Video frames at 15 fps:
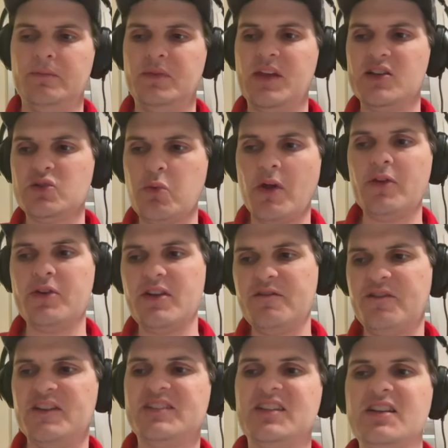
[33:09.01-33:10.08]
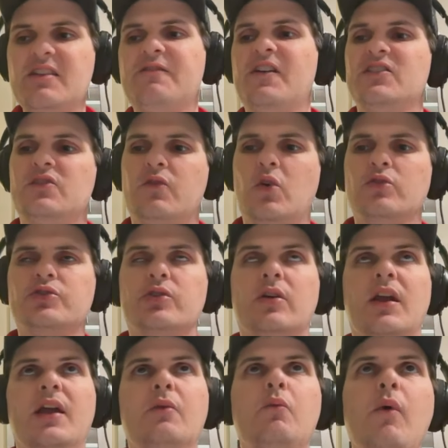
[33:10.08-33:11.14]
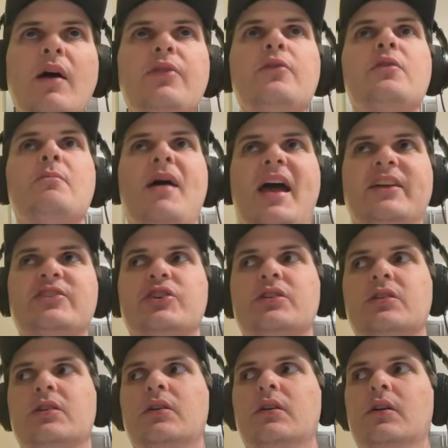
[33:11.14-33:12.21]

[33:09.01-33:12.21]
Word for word: is whether he fits the defensive culture and whether the Magic